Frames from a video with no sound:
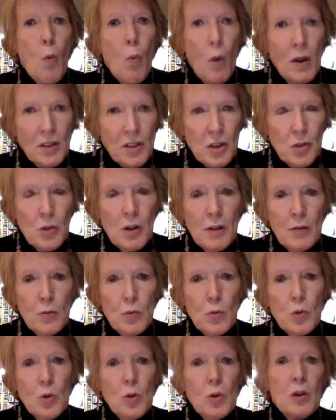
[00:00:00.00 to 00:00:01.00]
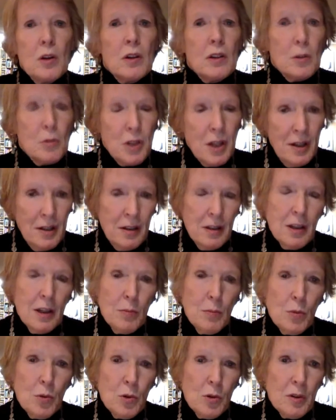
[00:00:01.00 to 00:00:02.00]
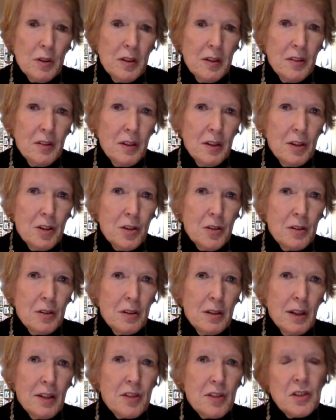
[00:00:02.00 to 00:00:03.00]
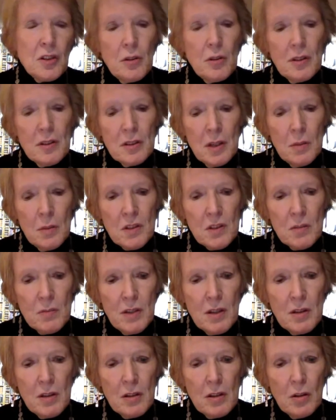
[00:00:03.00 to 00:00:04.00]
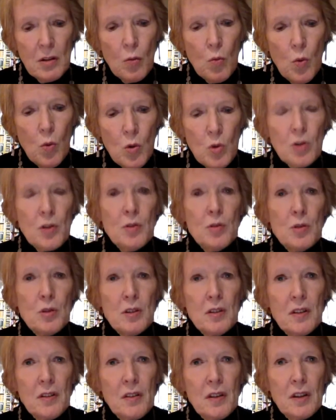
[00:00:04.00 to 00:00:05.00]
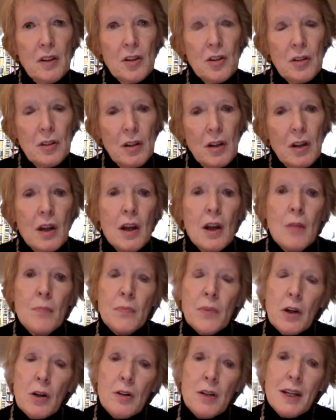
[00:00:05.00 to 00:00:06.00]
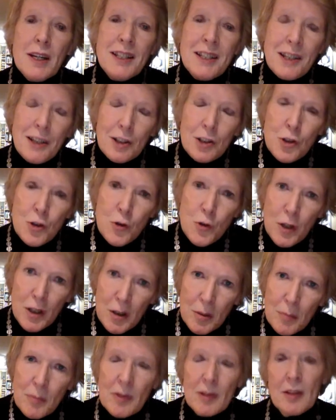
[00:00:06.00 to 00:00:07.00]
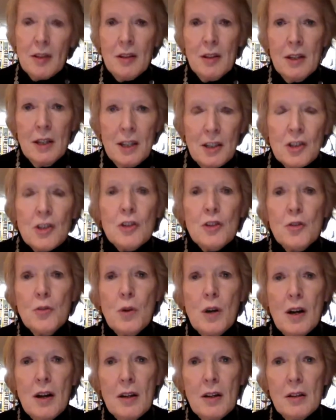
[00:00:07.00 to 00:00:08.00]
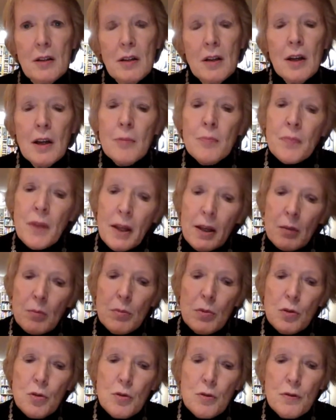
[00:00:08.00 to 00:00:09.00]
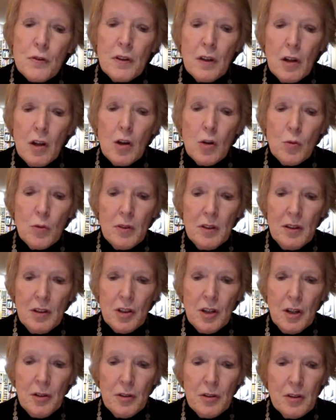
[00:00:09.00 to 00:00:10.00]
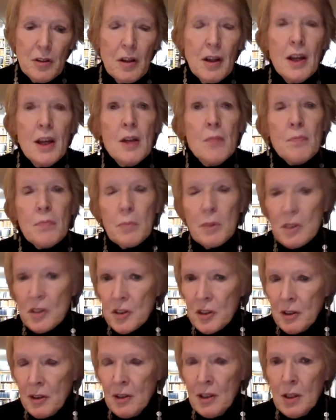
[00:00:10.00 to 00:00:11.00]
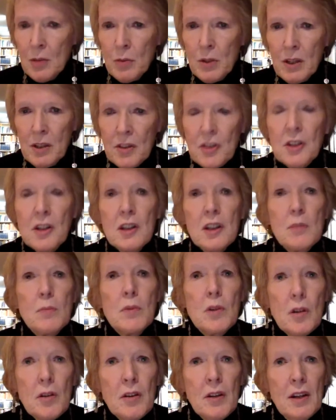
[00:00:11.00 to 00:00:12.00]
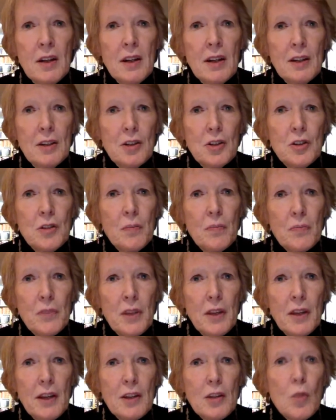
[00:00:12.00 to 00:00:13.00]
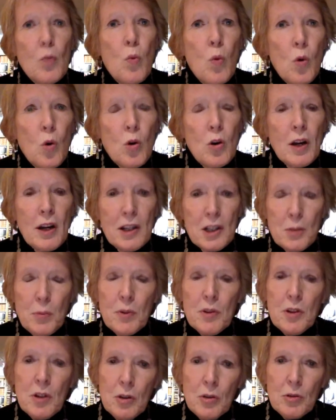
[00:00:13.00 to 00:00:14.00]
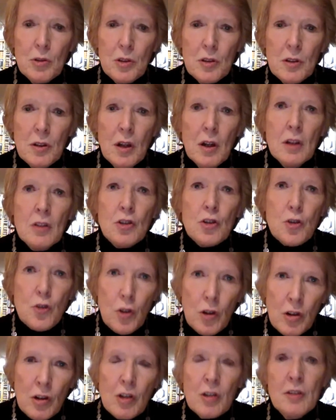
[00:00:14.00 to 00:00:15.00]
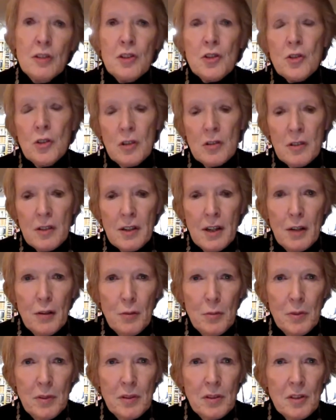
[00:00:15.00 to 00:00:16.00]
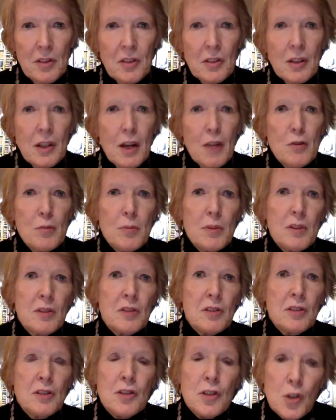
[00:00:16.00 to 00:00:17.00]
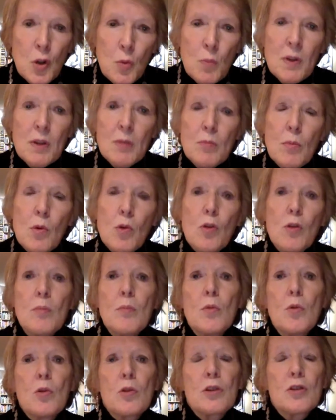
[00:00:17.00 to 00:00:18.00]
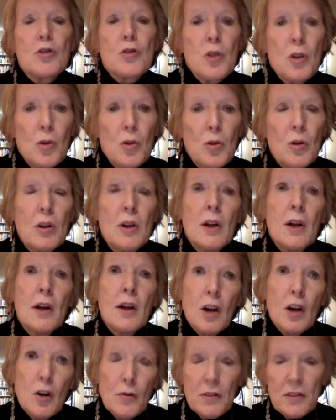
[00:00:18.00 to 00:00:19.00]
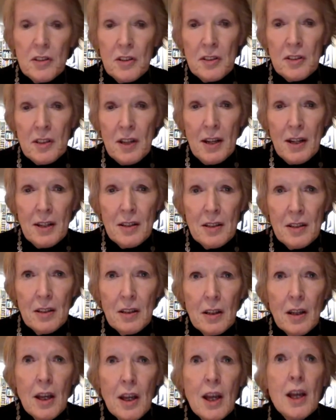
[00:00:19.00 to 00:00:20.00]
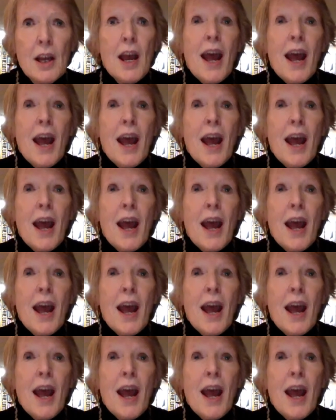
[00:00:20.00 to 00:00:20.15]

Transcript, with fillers: once you have war, you tend to get more organization. And so it seems to me that war and organization are inextricably intertwined and move along with each other. But certainly we can see in the modern age that war has produced stronger and stronger governments, governments assuming more and more control over society